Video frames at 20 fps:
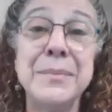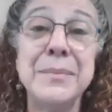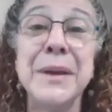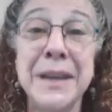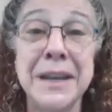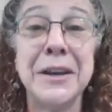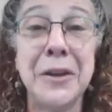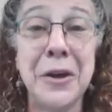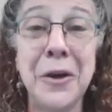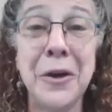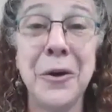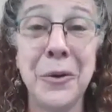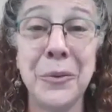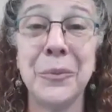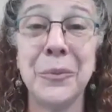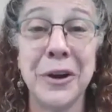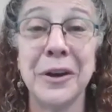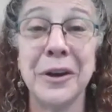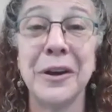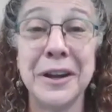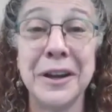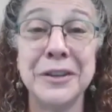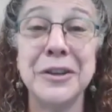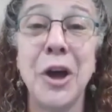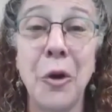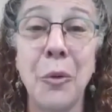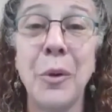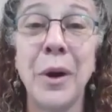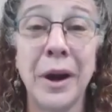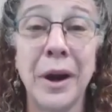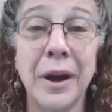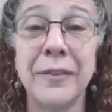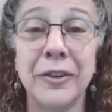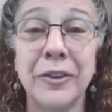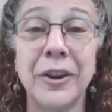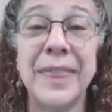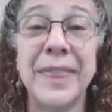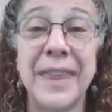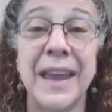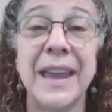been at home where I know where
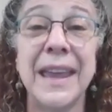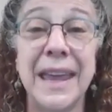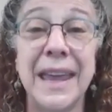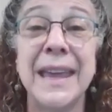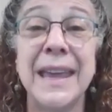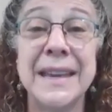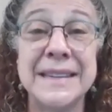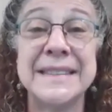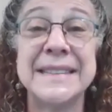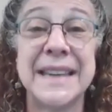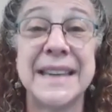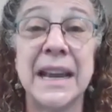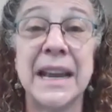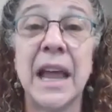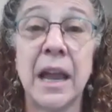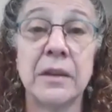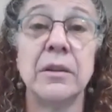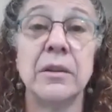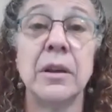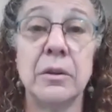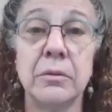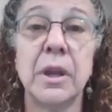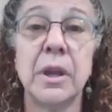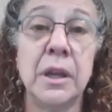everything is and I know,